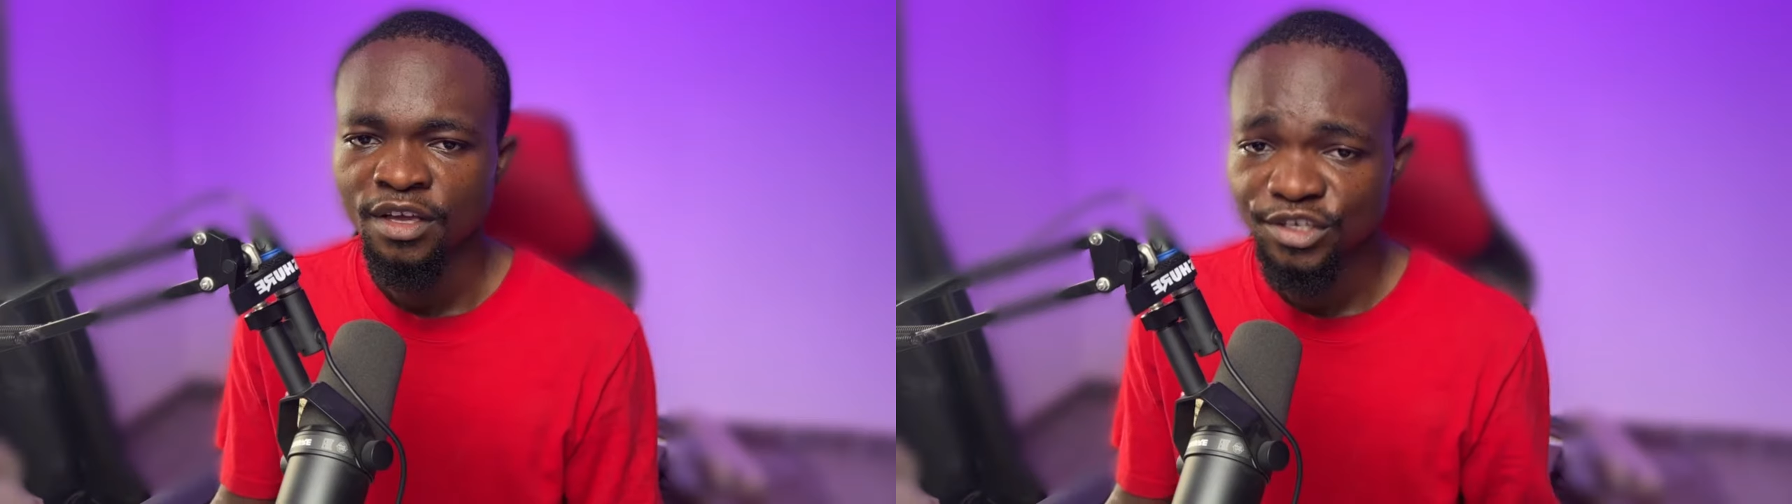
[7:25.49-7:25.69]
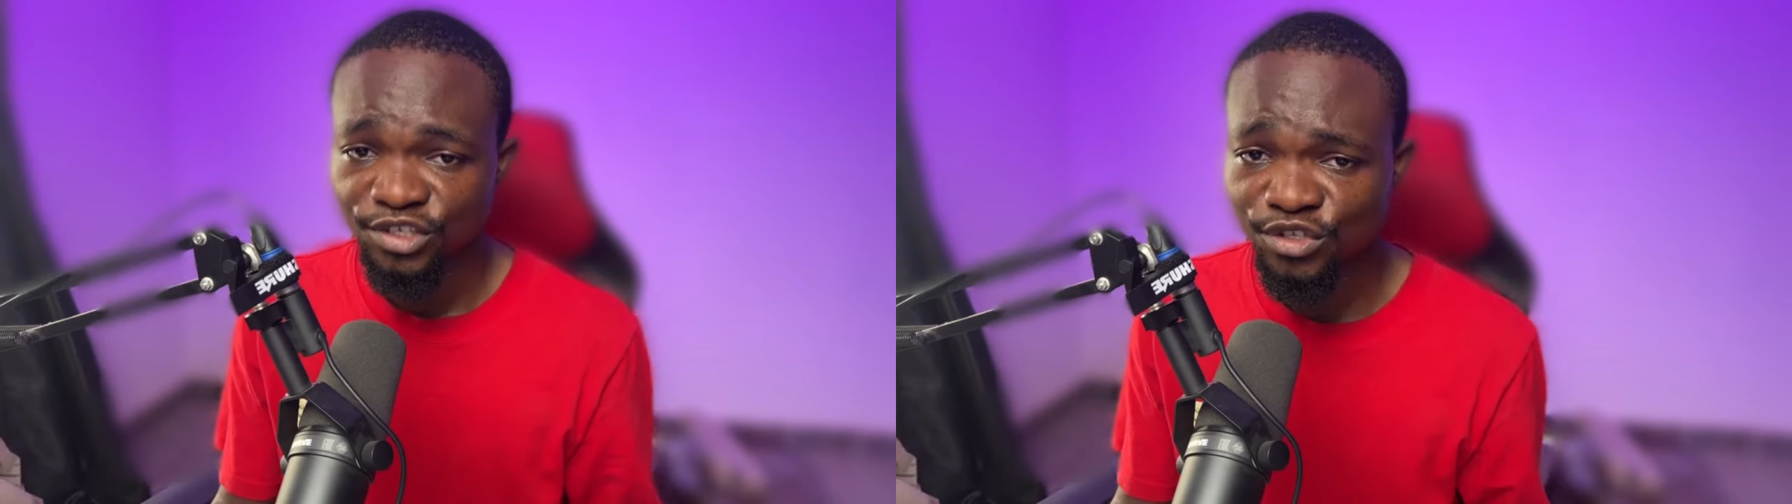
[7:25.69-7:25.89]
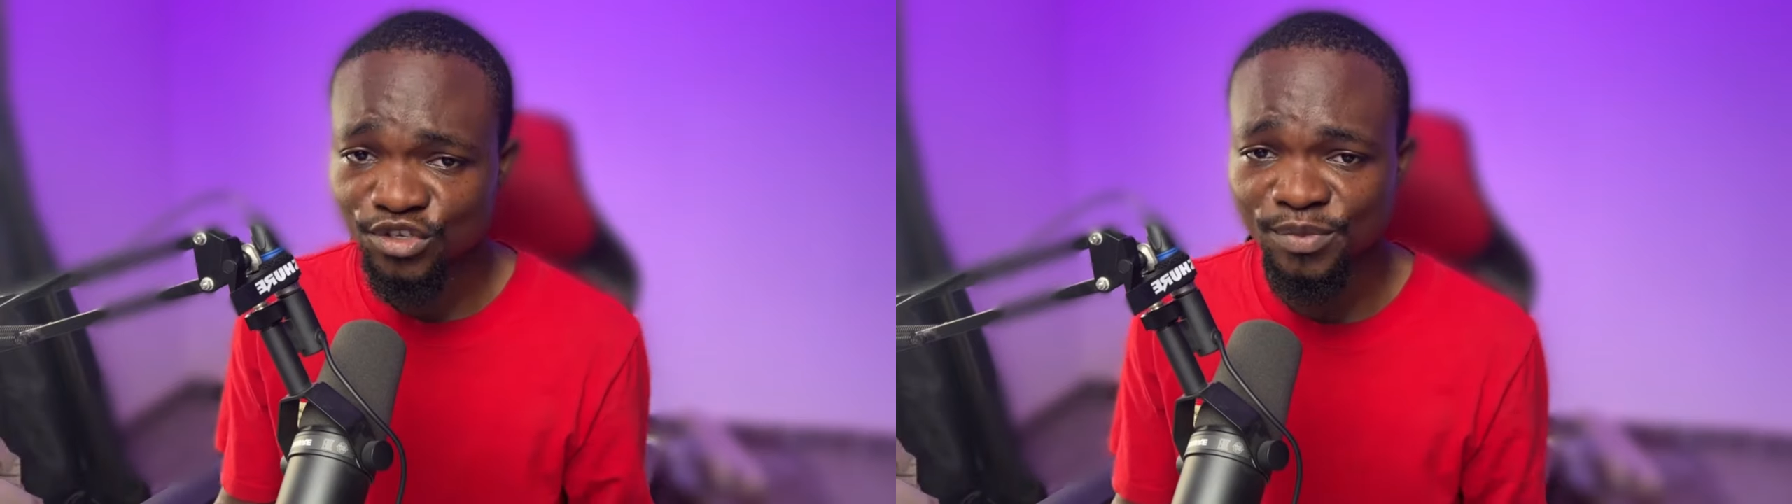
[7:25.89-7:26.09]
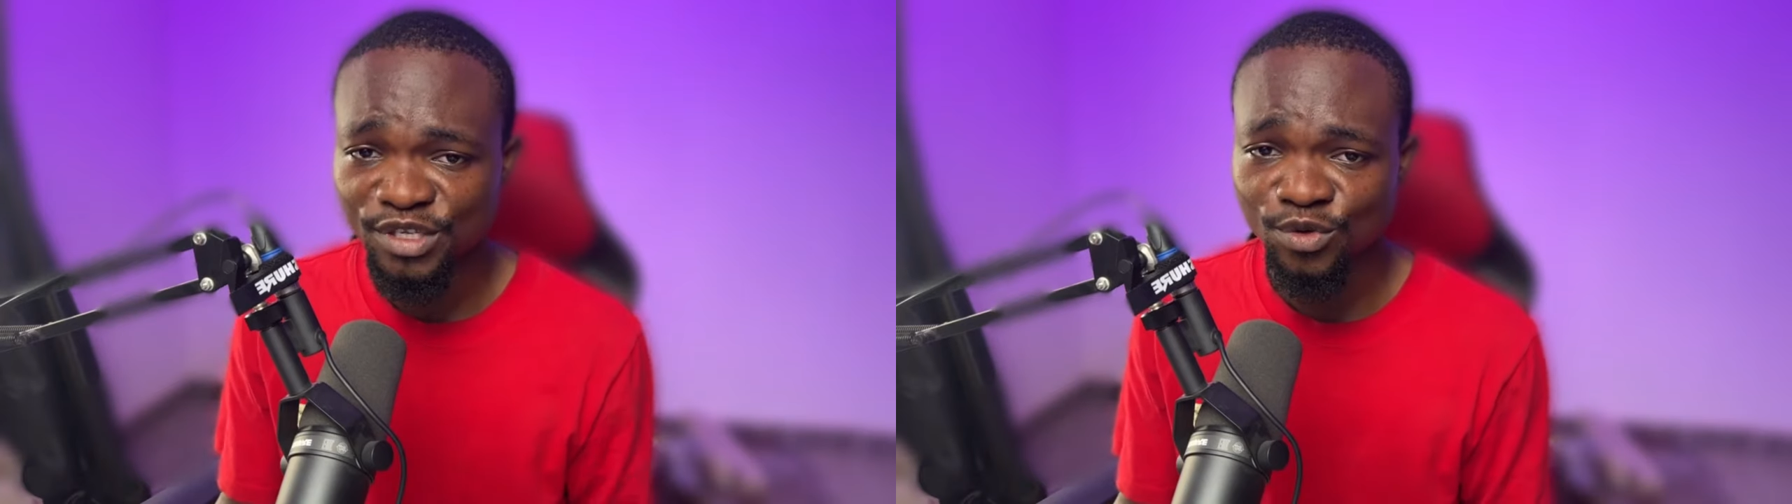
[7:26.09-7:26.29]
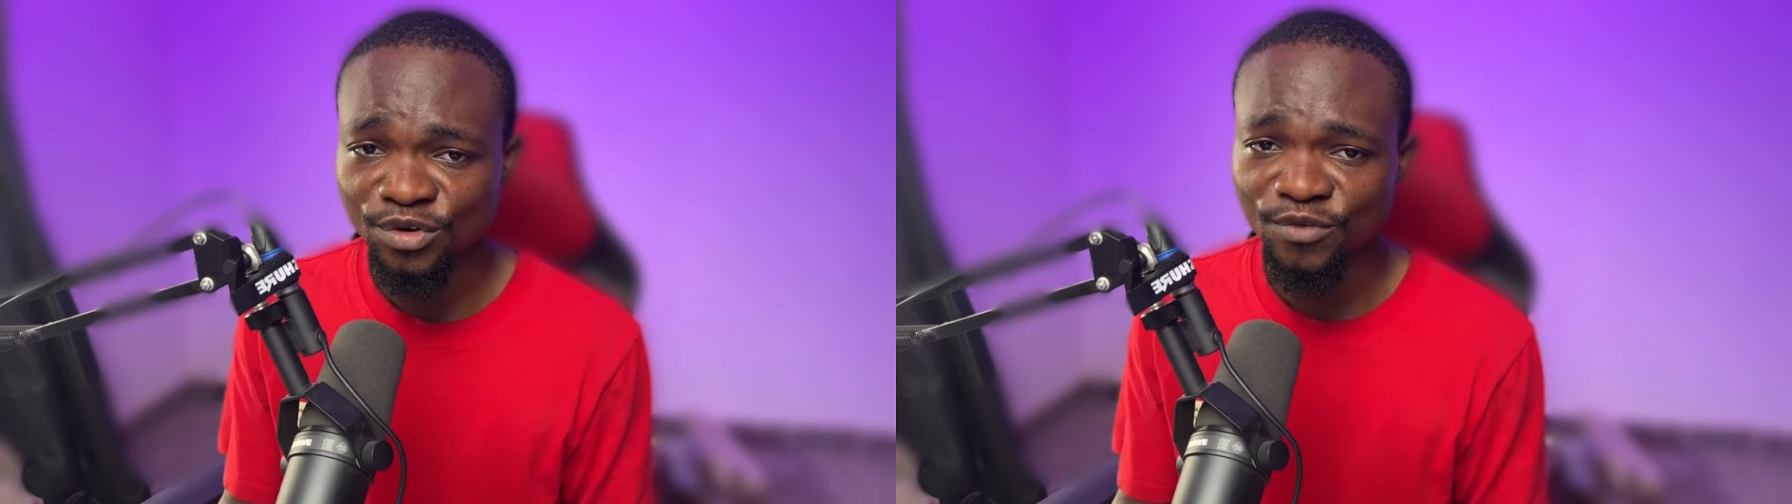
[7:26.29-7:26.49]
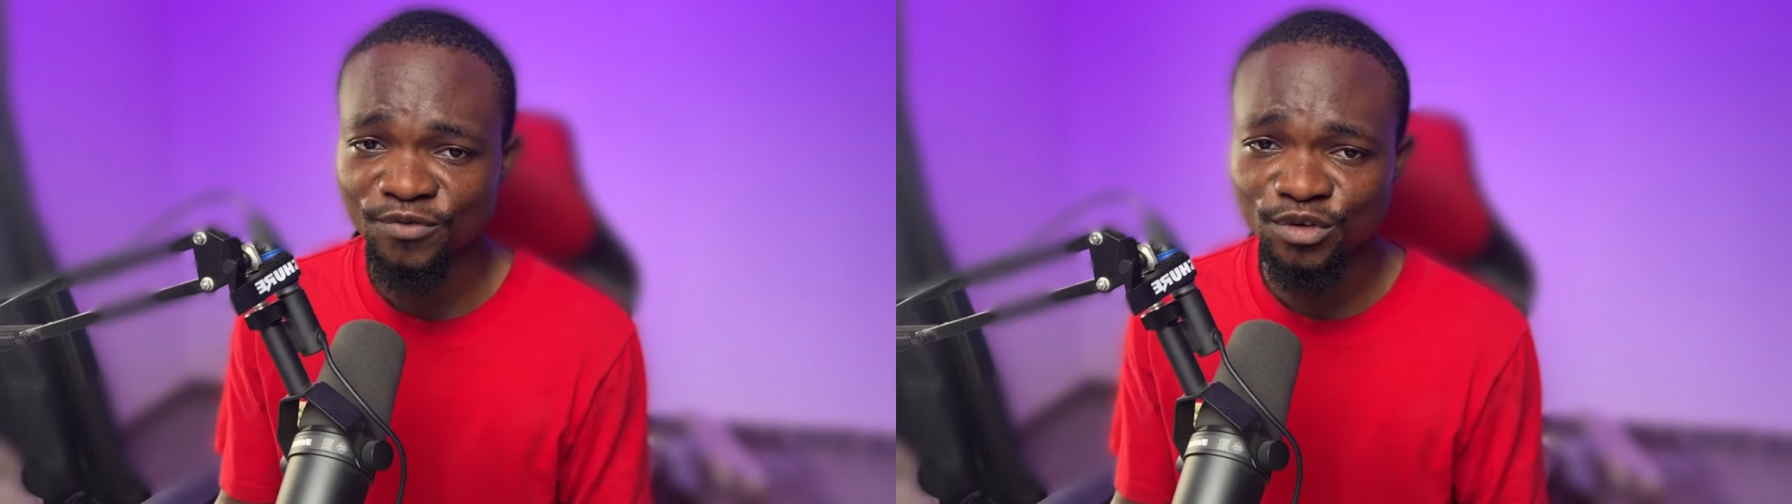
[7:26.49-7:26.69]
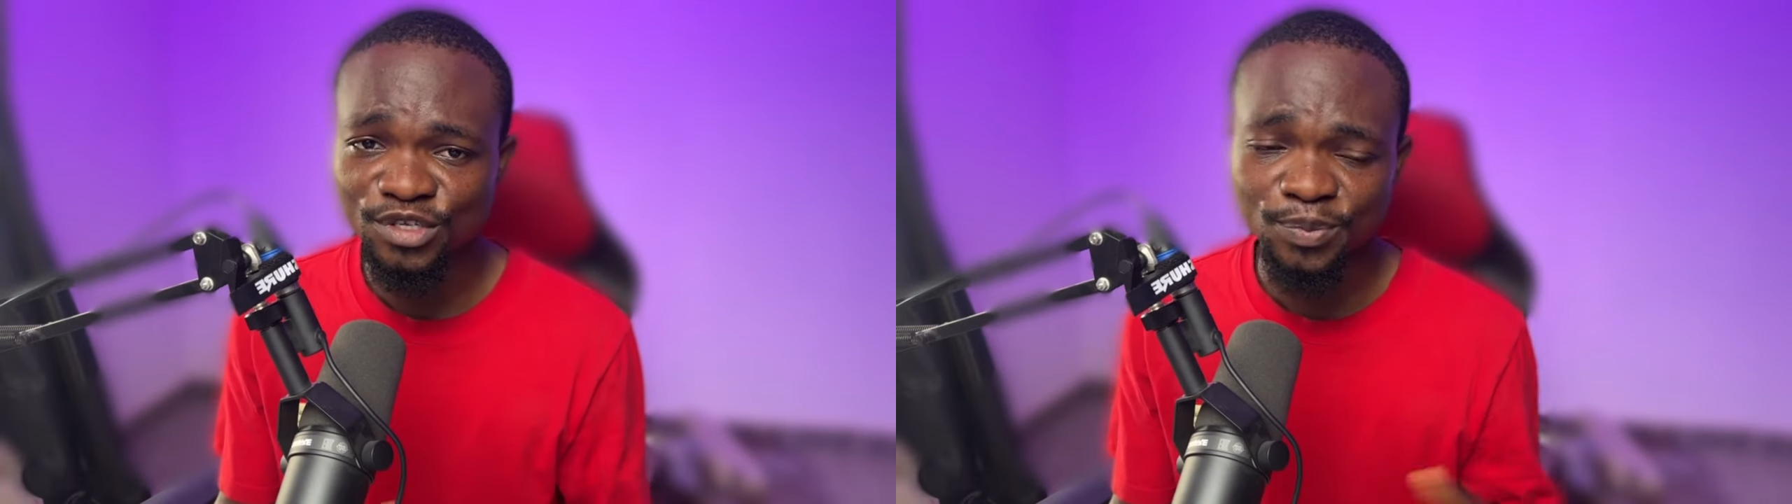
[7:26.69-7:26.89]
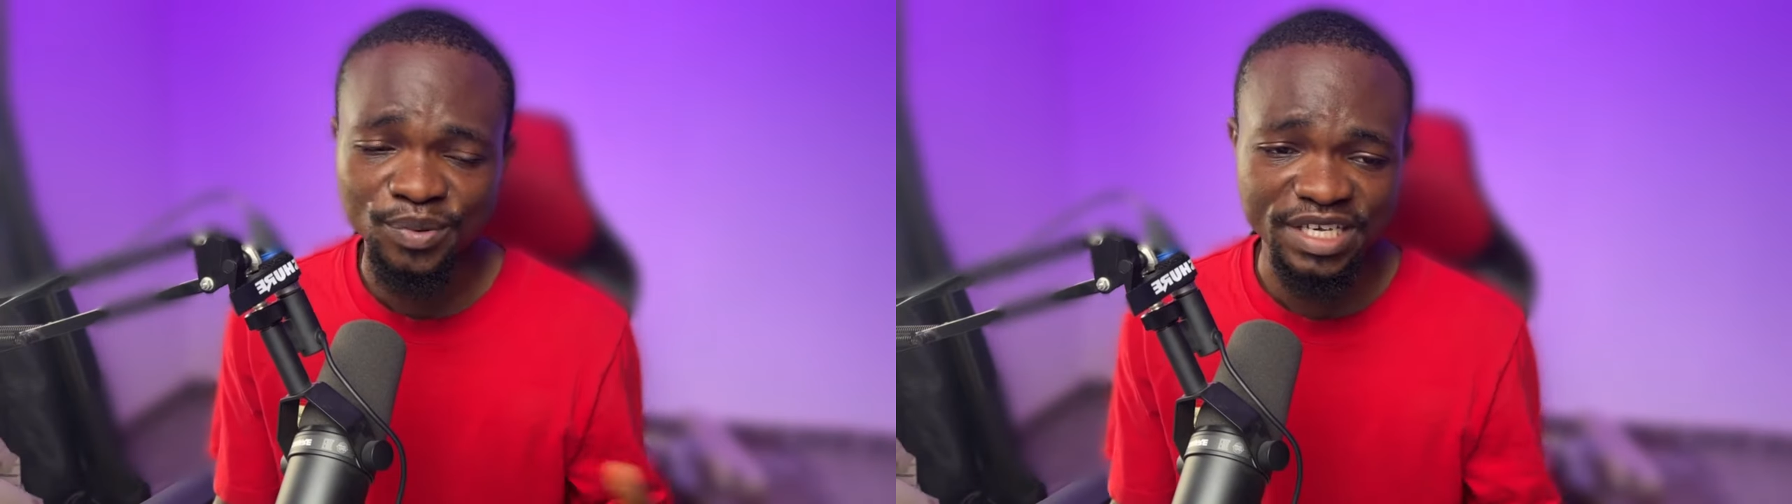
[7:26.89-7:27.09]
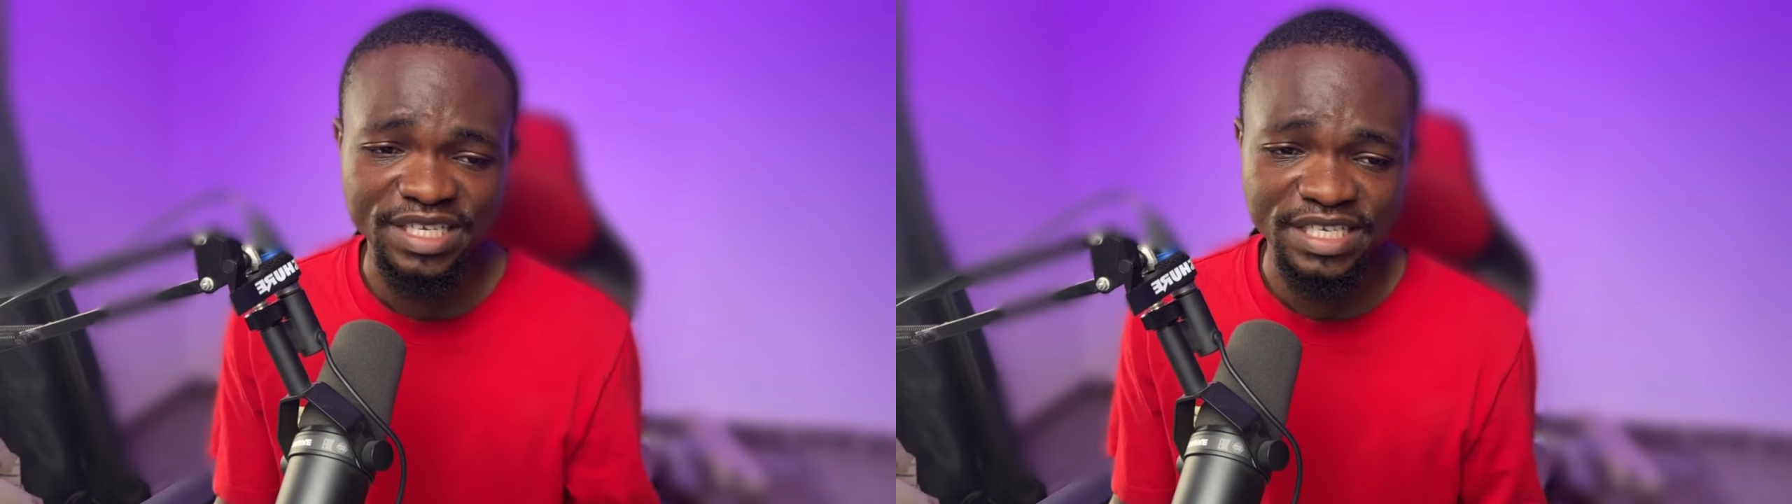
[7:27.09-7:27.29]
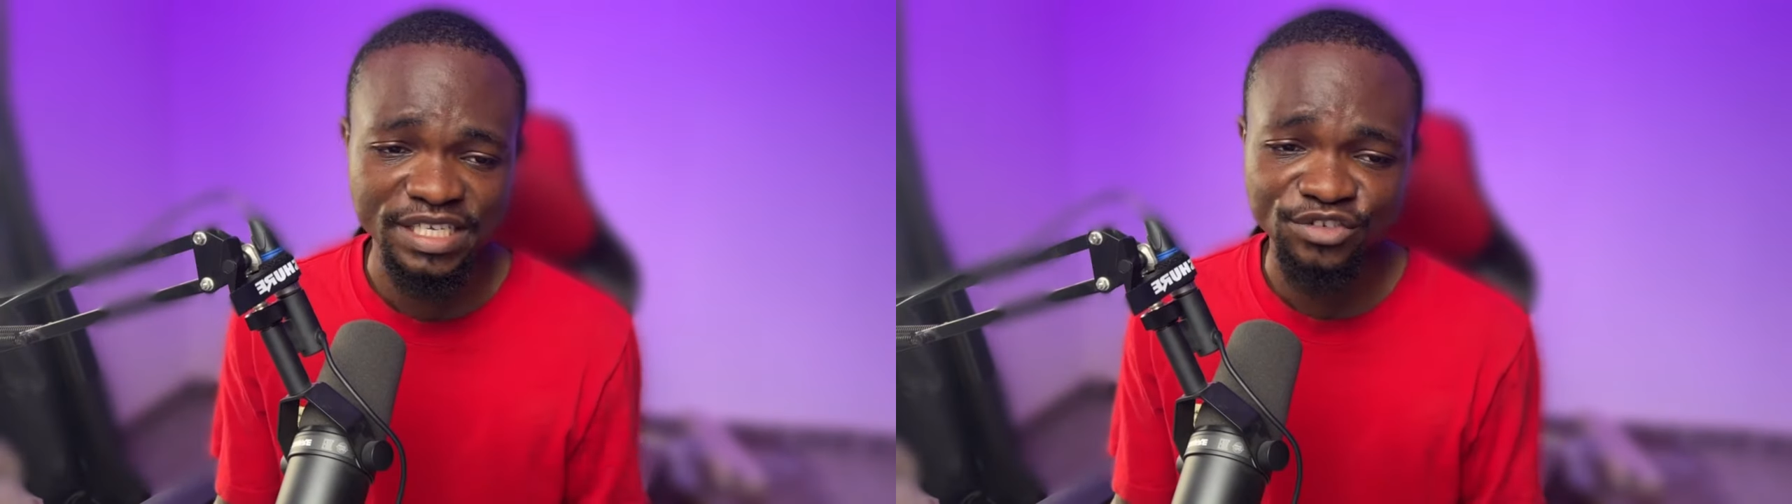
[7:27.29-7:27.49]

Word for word: YouTube is one of those places,